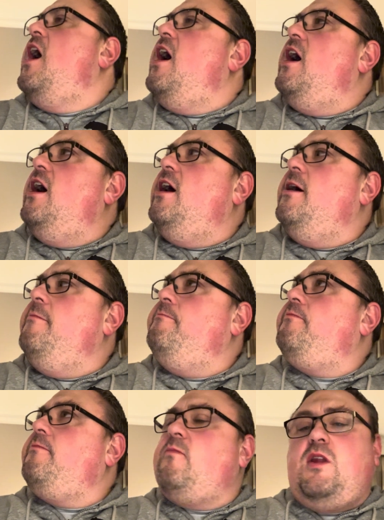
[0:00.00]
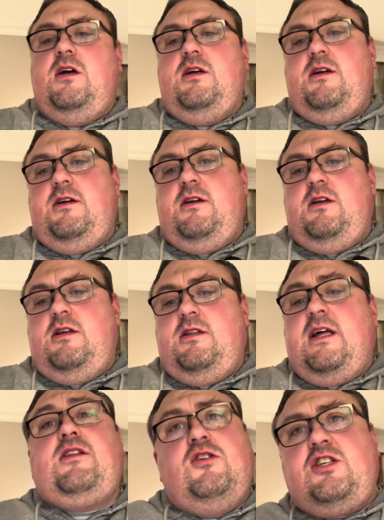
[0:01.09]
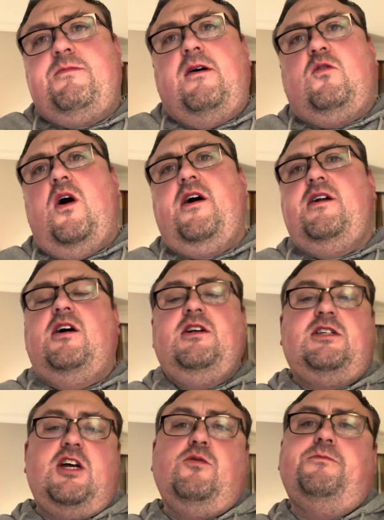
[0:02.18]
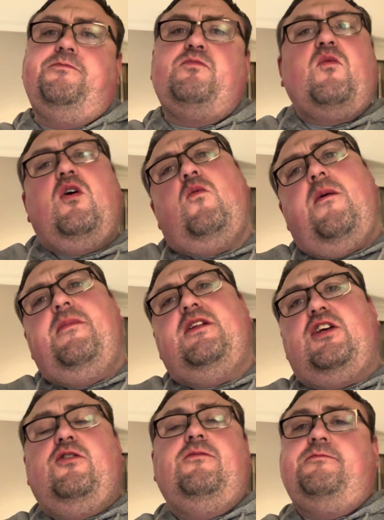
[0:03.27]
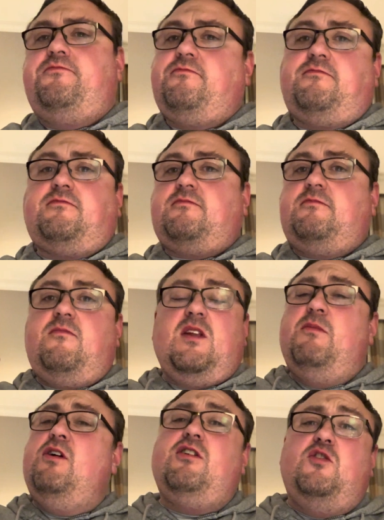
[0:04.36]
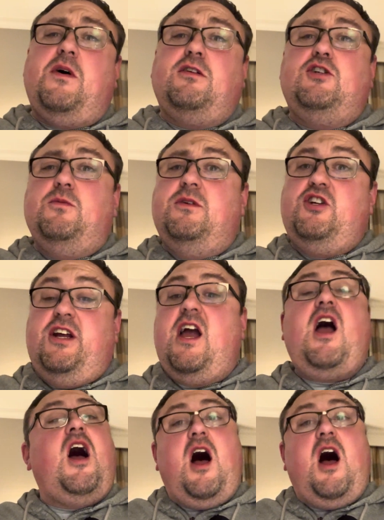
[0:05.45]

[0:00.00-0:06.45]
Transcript: That does smell quite nice. So what I'm going to do, I'm not going to dwell too much on it.